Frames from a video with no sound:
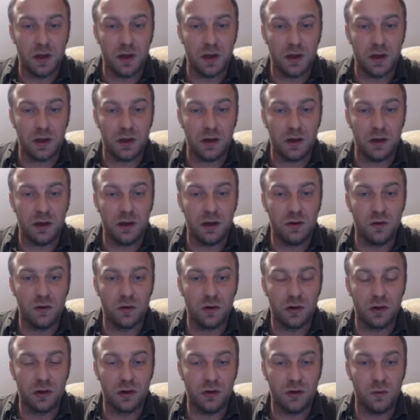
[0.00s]
and uh, in
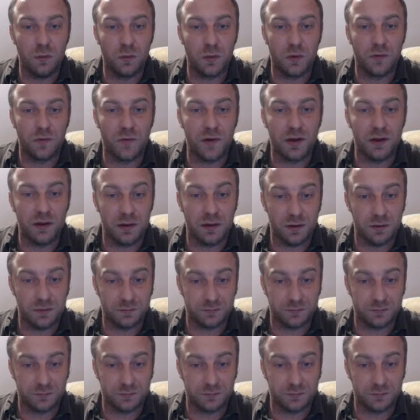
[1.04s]
order to prevent